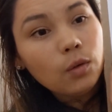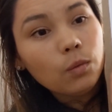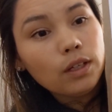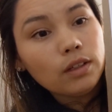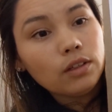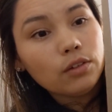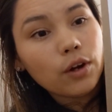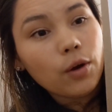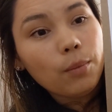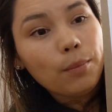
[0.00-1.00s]
will
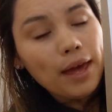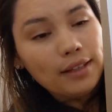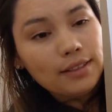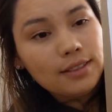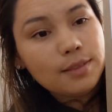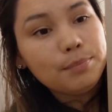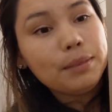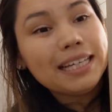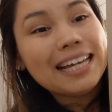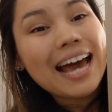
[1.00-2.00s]
grow best
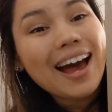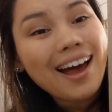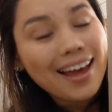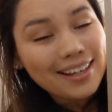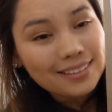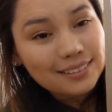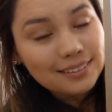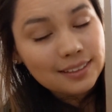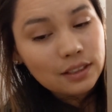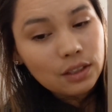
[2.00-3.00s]

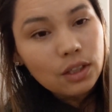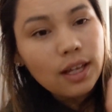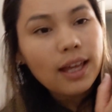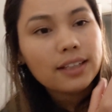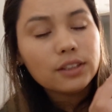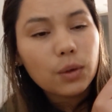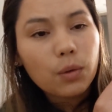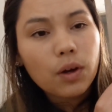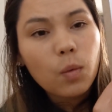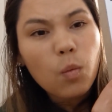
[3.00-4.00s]
because.
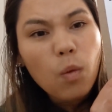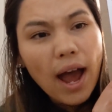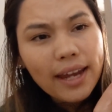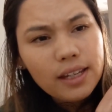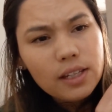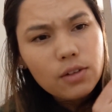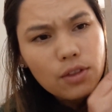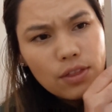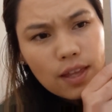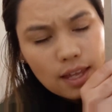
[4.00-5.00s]
So why do you
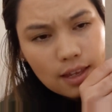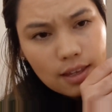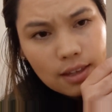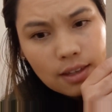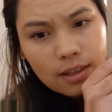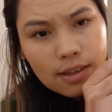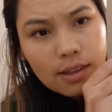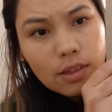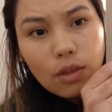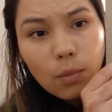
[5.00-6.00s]
think
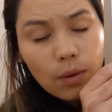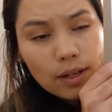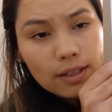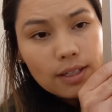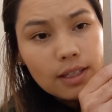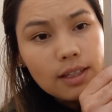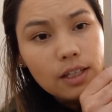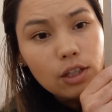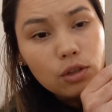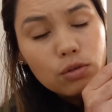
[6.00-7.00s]
the one
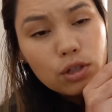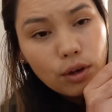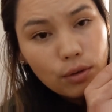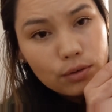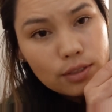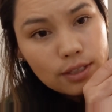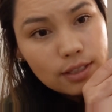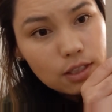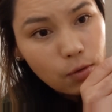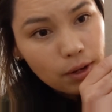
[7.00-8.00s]
that you chose
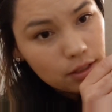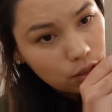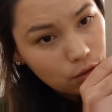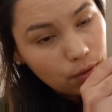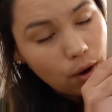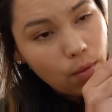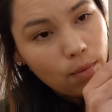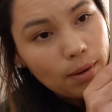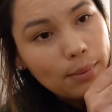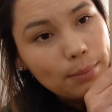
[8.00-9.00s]
is going to
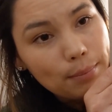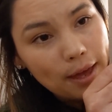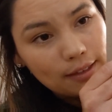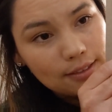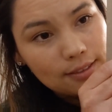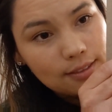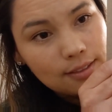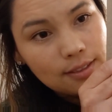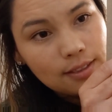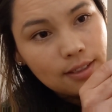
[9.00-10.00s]
grow
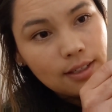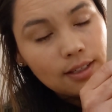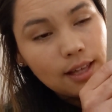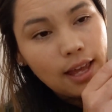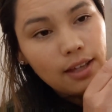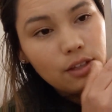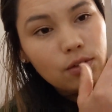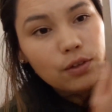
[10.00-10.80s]
best? Okay, and you